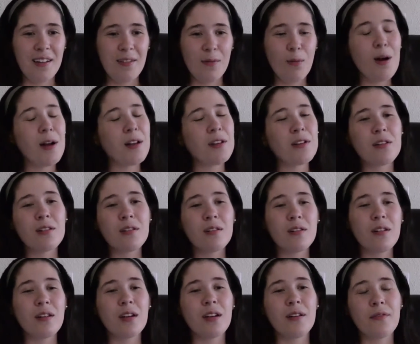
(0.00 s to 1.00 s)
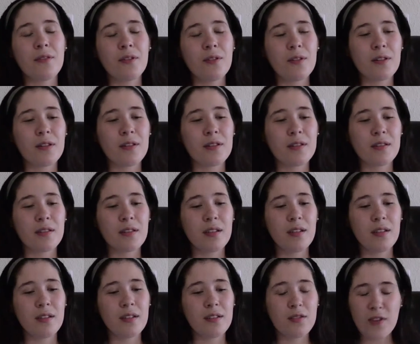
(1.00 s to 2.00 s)
Wonder, of course,
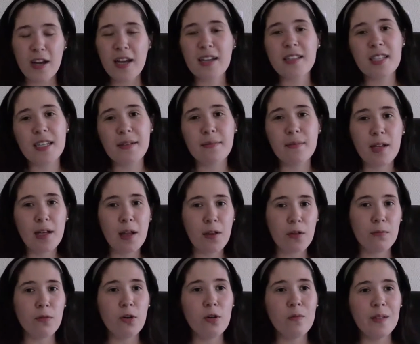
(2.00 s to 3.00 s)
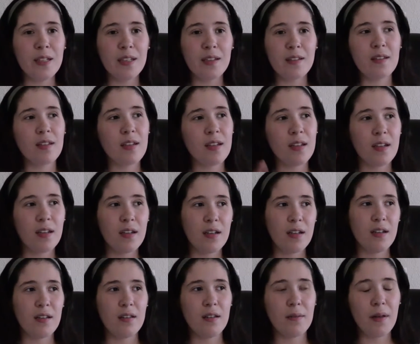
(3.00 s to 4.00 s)
distracts him another moment.
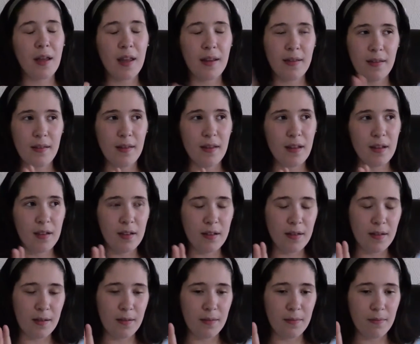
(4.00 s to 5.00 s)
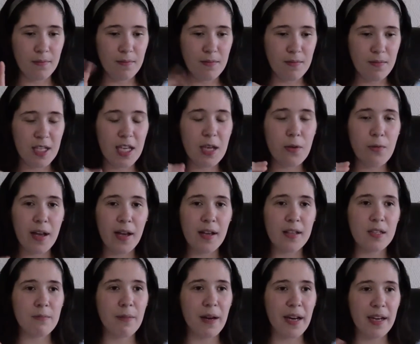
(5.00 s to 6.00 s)
The
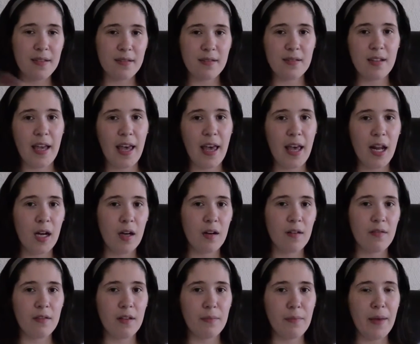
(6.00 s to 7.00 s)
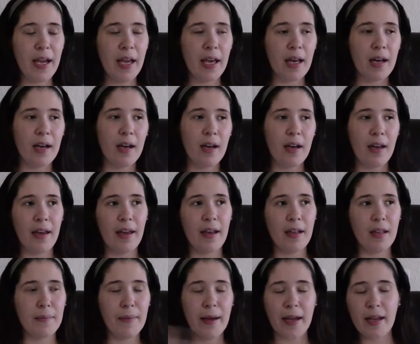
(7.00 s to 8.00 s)
T-Rex bites the head off the mecha,
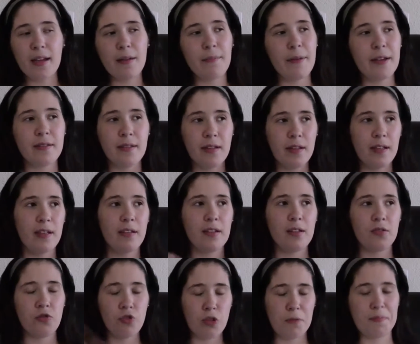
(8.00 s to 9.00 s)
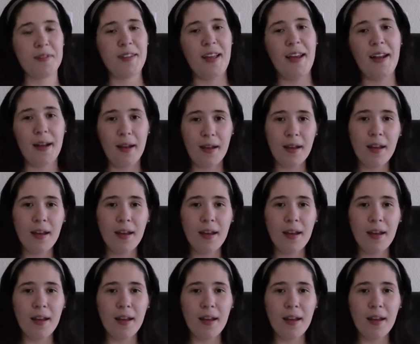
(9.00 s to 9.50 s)
and the mecha basically just drops dead.